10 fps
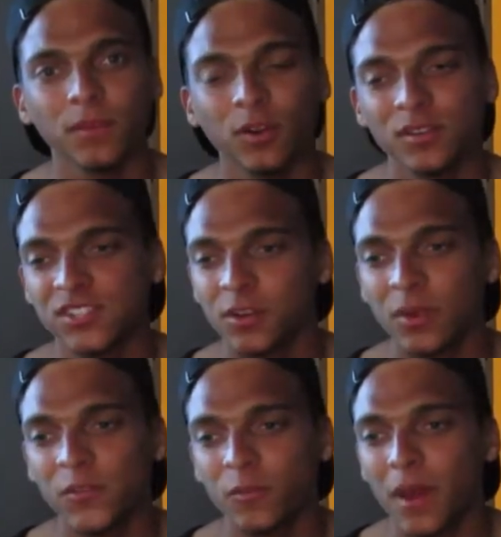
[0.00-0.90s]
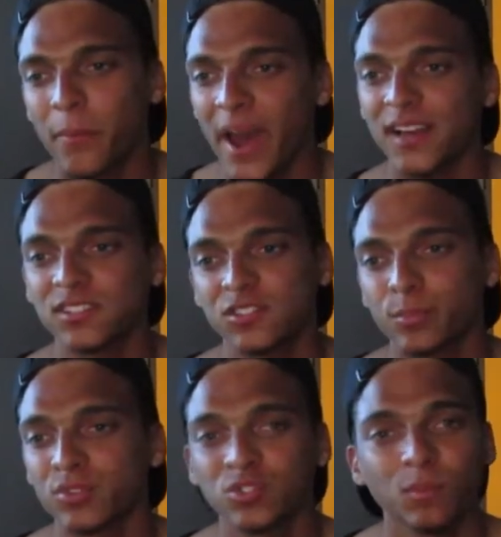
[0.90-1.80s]
It generates from my passion to
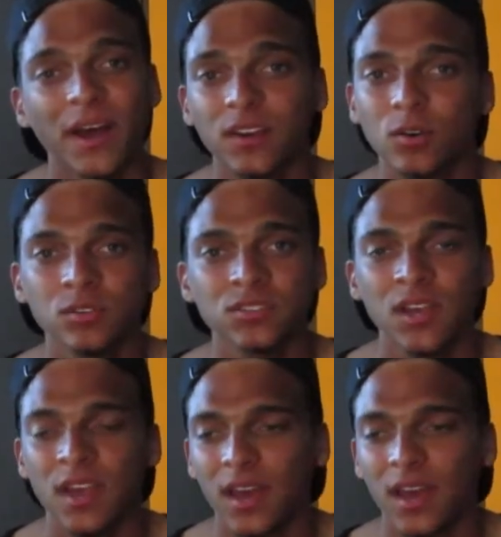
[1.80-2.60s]
pursue my goals